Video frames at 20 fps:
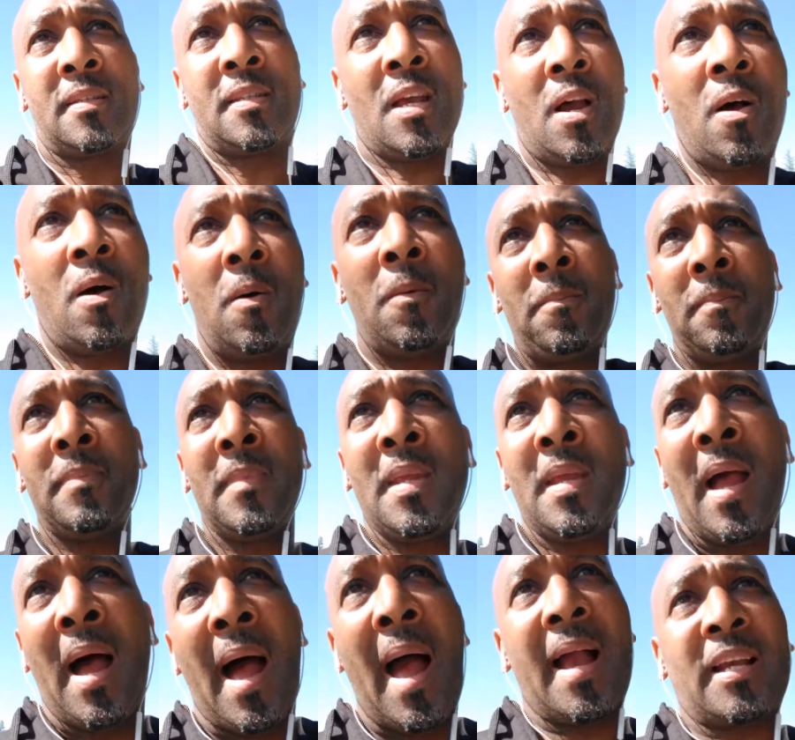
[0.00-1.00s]
So
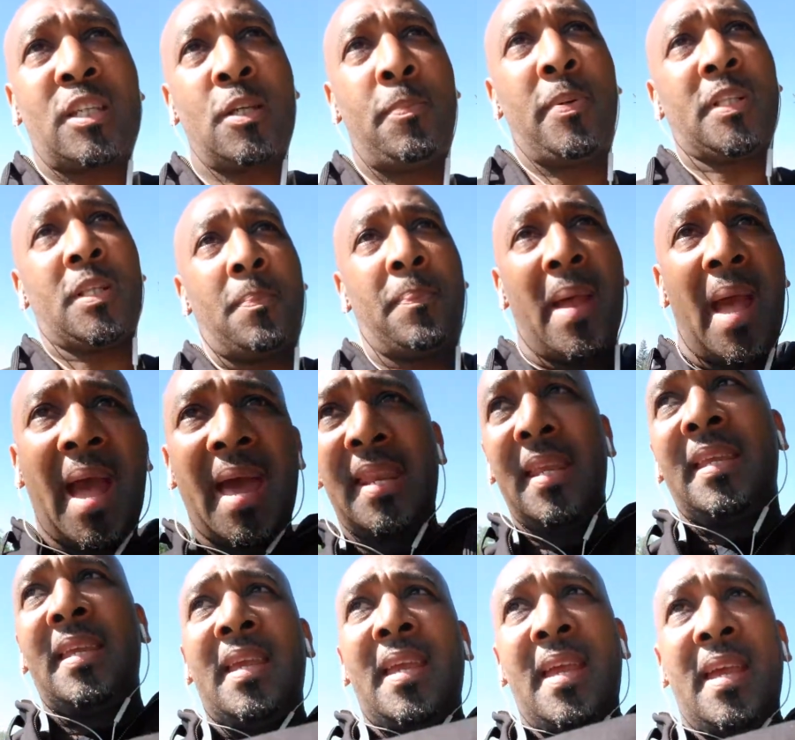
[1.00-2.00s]
I actually put the padding
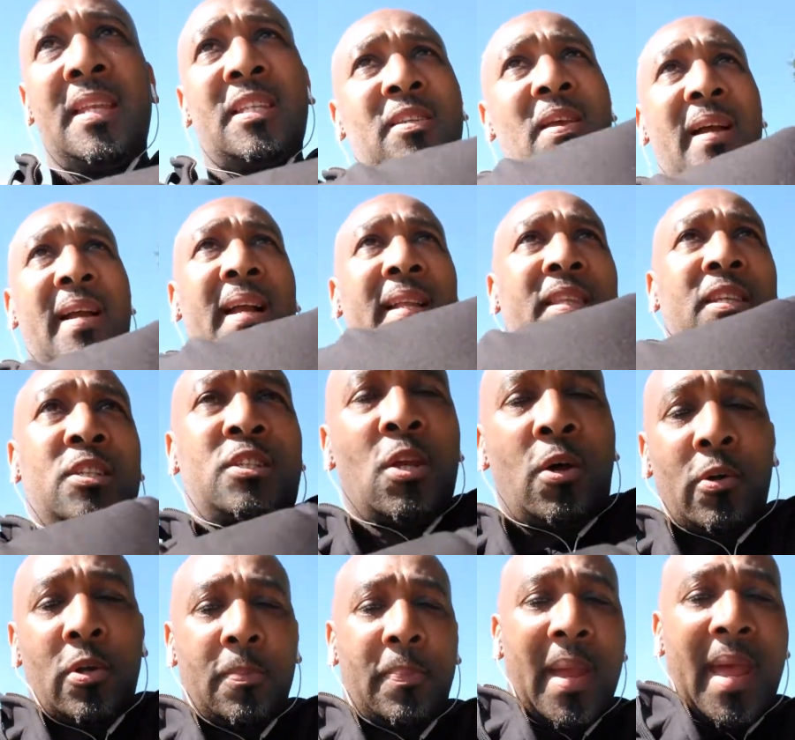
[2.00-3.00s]
in. So I got the
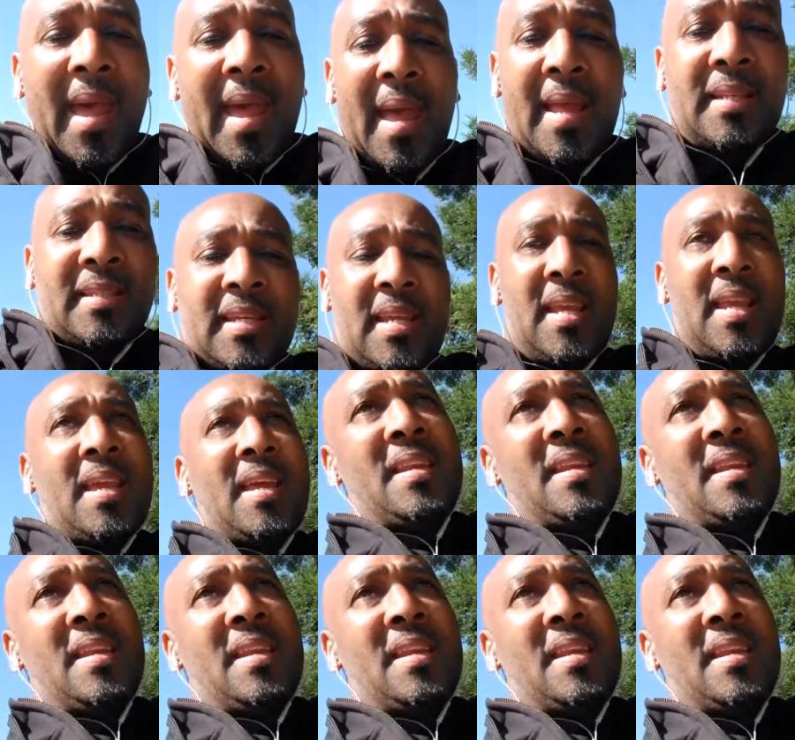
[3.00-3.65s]
shoulder pads in.